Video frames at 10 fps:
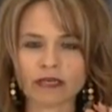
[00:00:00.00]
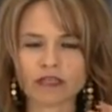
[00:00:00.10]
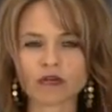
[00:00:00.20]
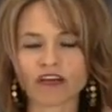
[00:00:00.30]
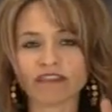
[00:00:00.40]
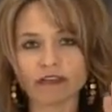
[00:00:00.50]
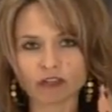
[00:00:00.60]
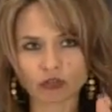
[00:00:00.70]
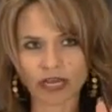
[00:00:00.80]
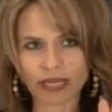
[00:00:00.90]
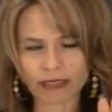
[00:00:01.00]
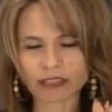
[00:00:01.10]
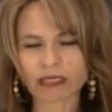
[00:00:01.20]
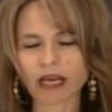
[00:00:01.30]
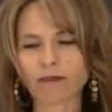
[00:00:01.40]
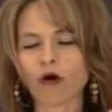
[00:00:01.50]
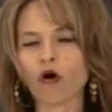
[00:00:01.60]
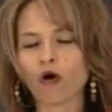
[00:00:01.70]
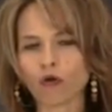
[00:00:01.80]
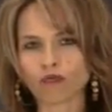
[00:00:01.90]
So I feel drained, I'm
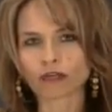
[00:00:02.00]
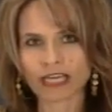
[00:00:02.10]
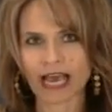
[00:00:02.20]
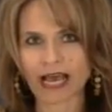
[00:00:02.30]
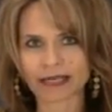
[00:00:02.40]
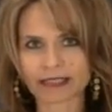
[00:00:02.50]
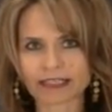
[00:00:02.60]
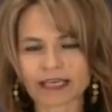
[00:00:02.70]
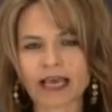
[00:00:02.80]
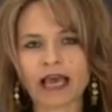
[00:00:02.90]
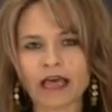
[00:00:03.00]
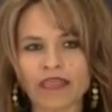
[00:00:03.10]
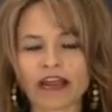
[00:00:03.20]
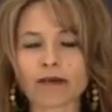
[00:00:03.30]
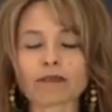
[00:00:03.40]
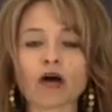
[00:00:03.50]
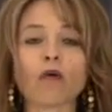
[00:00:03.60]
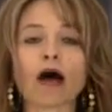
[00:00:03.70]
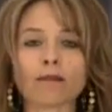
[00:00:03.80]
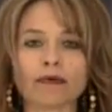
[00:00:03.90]
overtaxed, and then I
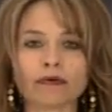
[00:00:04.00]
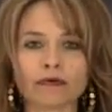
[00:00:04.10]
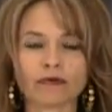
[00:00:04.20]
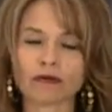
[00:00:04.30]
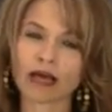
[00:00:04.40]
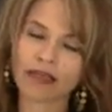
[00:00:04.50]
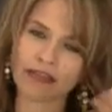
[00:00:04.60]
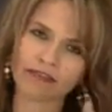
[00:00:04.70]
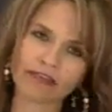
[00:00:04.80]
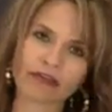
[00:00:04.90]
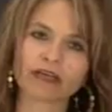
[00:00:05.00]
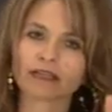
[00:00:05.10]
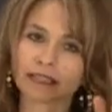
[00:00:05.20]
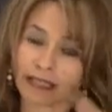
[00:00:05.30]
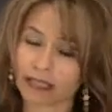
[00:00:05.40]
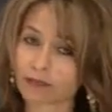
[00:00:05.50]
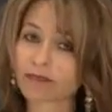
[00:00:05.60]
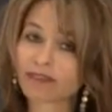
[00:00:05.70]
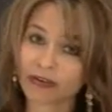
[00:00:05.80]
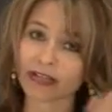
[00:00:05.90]
blow up and then feel guilty and that's
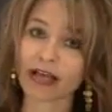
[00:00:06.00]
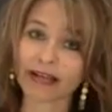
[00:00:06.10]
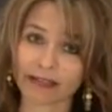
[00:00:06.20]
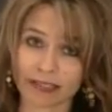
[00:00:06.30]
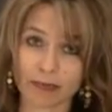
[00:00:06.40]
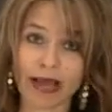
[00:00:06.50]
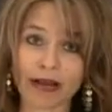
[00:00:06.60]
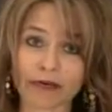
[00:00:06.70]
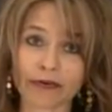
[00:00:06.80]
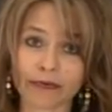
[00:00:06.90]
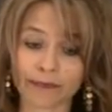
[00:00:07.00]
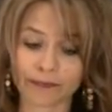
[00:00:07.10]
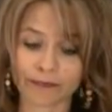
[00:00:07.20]
very likely it's a pattern.